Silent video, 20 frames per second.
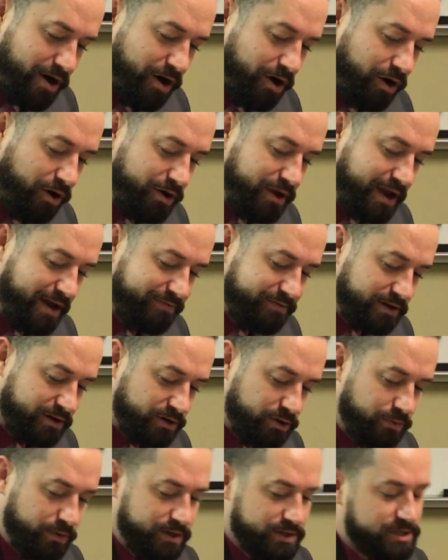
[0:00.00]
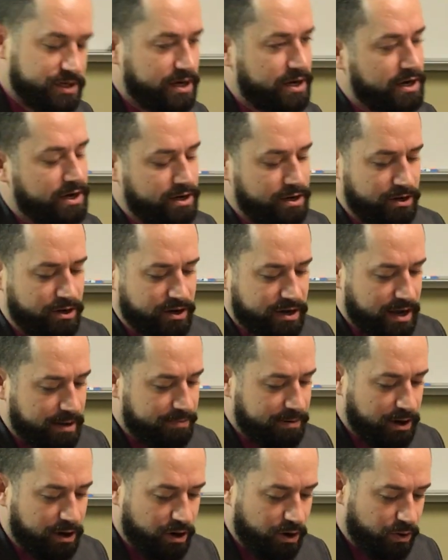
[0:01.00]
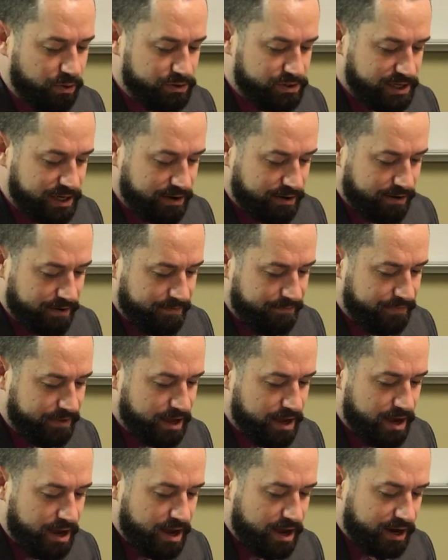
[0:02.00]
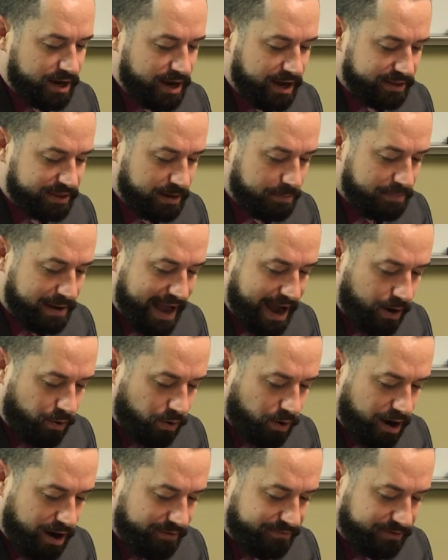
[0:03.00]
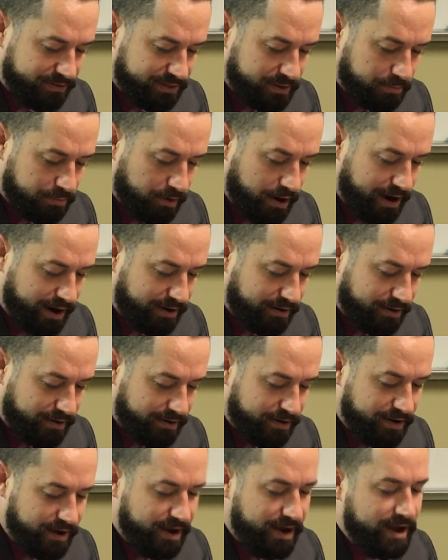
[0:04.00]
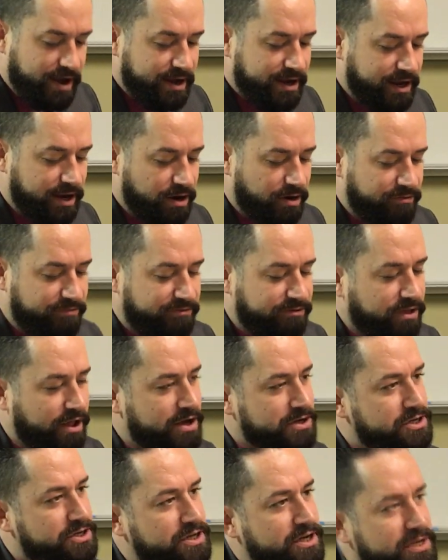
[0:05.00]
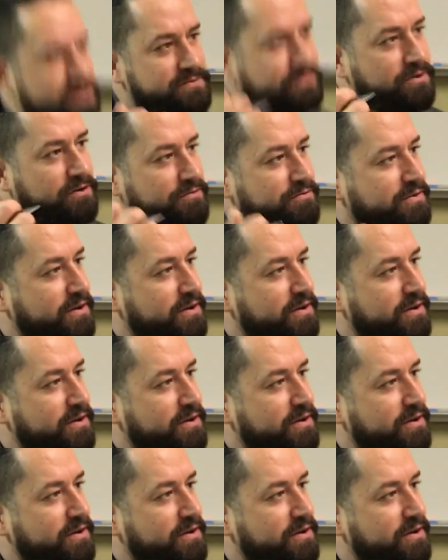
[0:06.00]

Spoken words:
All you have to do is hook up a hose here, cut the power off at the breaker, you know, flush this for